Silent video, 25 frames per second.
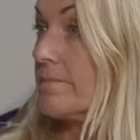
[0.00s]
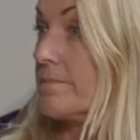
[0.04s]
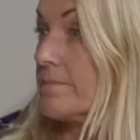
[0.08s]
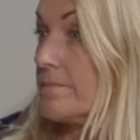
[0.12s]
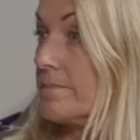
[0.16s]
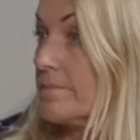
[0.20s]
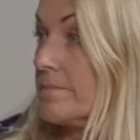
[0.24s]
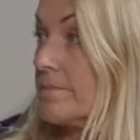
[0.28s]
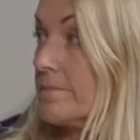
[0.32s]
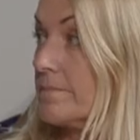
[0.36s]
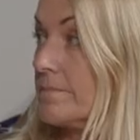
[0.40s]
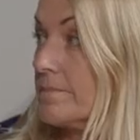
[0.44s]

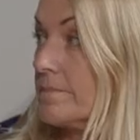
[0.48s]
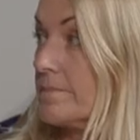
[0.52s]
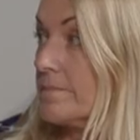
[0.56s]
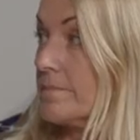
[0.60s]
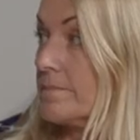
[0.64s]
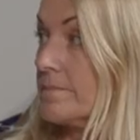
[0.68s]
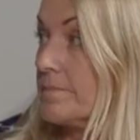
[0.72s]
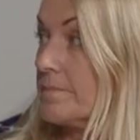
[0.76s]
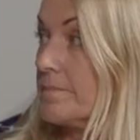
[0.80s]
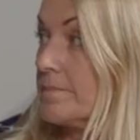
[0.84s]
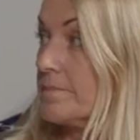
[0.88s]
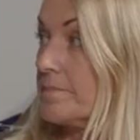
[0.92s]

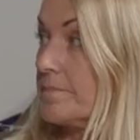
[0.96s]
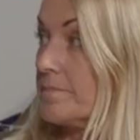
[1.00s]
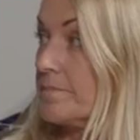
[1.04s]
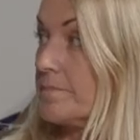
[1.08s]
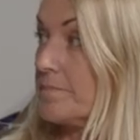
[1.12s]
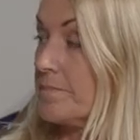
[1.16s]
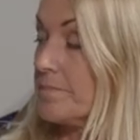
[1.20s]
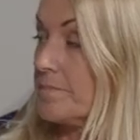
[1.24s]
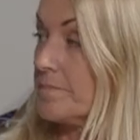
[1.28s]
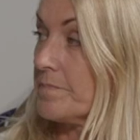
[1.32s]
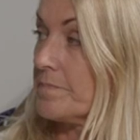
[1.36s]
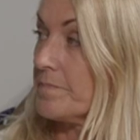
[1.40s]

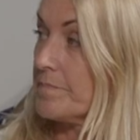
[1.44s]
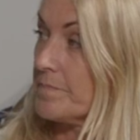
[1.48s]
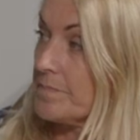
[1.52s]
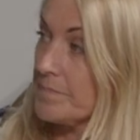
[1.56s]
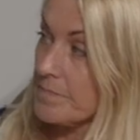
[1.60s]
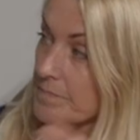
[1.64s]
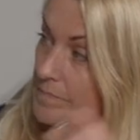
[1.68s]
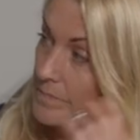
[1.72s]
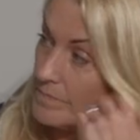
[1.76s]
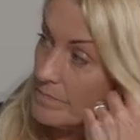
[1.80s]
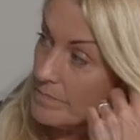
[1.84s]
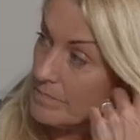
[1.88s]

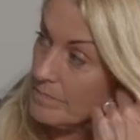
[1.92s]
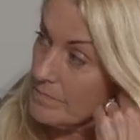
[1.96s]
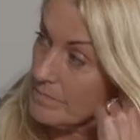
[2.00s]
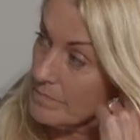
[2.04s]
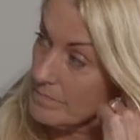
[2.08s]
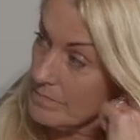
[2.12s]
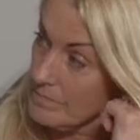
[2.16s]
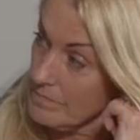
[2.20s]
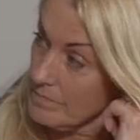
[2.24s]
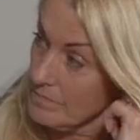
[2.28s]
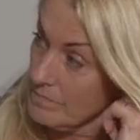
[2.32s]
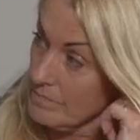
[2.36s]

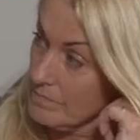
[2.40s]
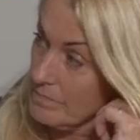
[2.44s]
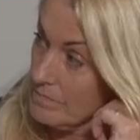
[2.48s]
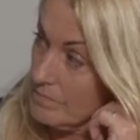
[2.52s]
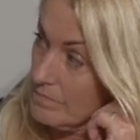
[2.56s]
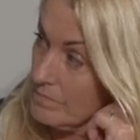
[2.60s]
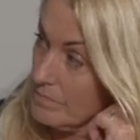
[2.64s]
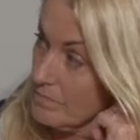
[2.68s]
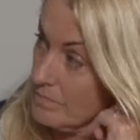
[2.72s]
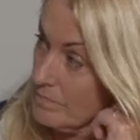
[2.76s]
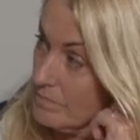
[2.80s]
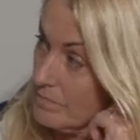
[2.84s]

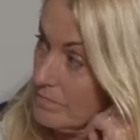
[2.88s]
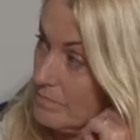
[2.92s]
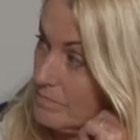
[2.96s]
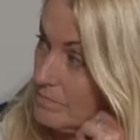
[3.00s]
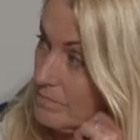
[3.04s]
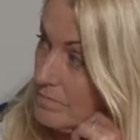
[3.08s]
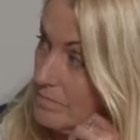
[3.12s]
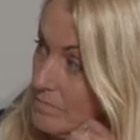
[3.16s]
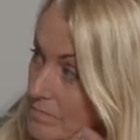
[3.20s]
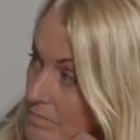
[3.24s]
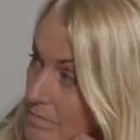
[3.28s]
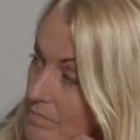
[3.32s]

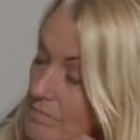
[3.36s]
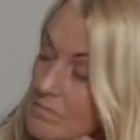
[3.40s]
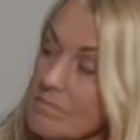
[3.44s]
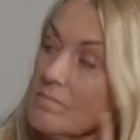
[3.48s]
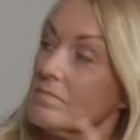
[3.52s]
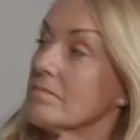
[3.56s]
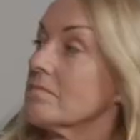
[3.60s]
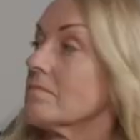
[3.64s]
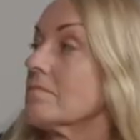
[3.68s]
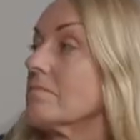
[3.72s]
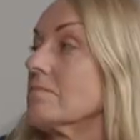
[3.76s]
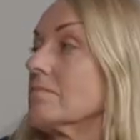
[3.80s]

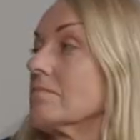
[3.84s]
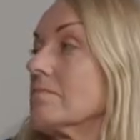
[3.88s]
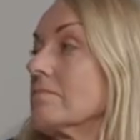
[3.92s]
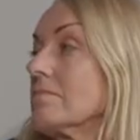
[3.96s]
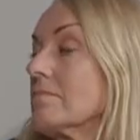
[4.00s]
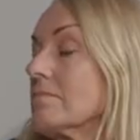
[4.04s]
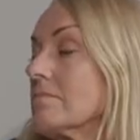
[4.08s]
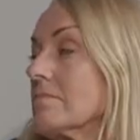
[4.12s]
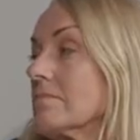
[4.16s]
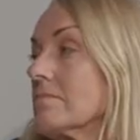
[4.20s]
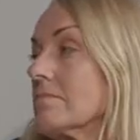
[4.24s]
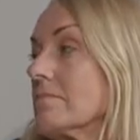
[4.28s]

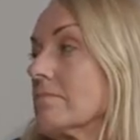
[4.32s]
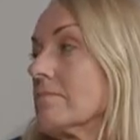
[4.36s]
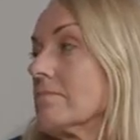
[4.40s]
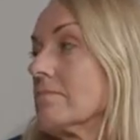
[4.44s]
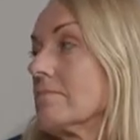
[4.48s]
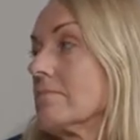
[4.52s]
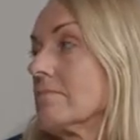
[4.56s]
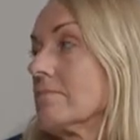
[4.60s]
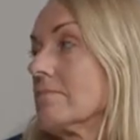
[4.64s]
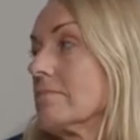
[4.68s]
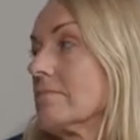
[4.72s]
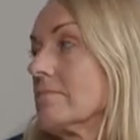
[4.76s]

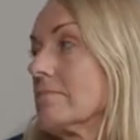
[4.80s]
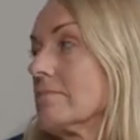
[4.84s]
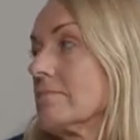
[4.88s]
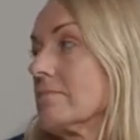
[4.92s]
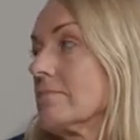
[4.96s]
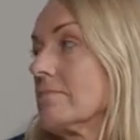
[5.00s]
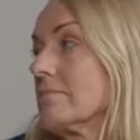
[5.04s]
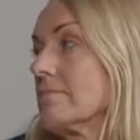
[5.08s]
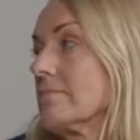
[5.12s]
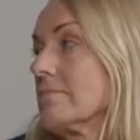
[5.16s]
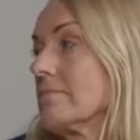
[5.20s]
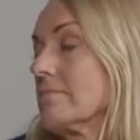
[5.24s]

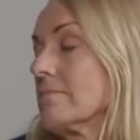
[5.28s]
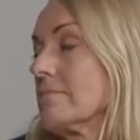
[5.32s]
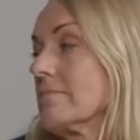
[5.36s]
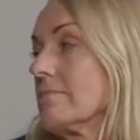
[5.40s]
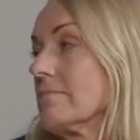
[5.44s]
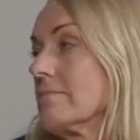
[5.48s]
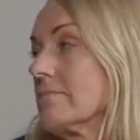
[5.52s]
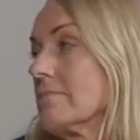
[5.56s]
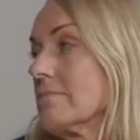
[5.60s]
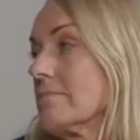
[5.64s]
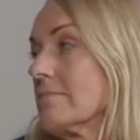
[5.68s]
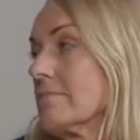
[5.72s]

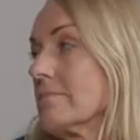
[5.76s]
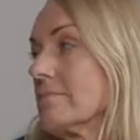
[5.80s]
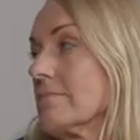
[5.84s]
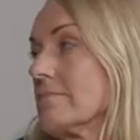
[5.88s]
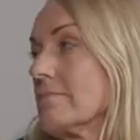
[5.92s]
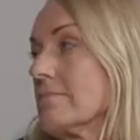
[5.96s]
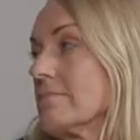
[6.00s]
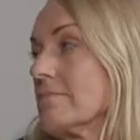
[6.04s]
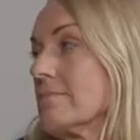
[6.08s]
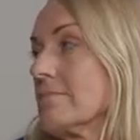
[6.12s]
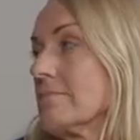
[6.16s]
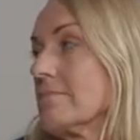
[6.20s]

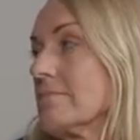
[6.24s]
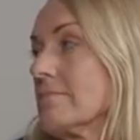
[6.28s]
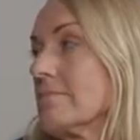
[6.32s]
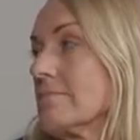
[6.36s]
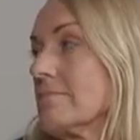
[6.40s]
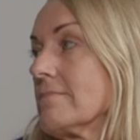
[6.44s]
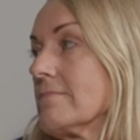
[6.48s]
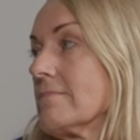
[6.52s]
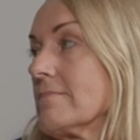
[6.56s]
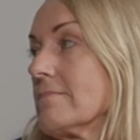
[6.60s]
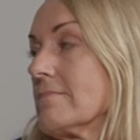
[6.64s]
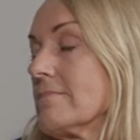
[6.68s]

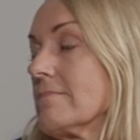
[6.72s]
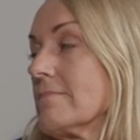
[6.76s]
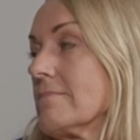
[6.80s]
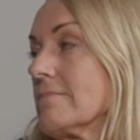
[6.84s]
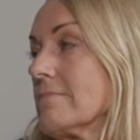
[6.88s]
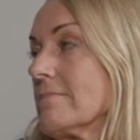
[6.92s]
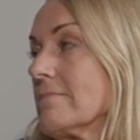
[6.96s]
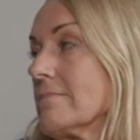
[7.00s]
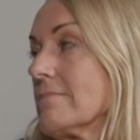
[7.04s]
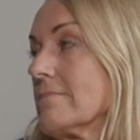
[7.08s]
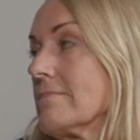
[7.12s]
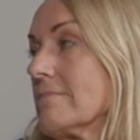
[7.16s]

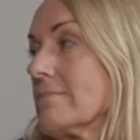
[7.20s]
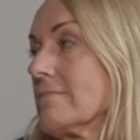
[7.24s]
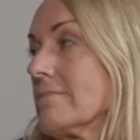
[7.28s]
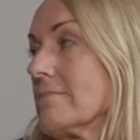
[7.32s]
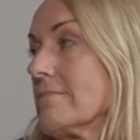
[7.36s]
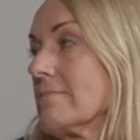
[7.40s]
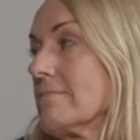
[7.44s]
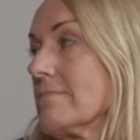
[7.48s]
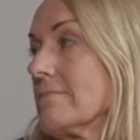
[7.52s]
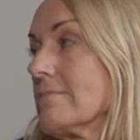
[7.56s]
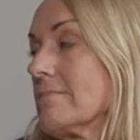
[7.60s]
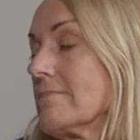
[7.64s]

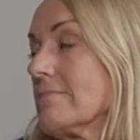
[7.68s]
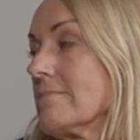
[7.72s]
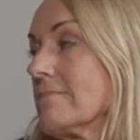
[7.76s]
The person shown says nothing.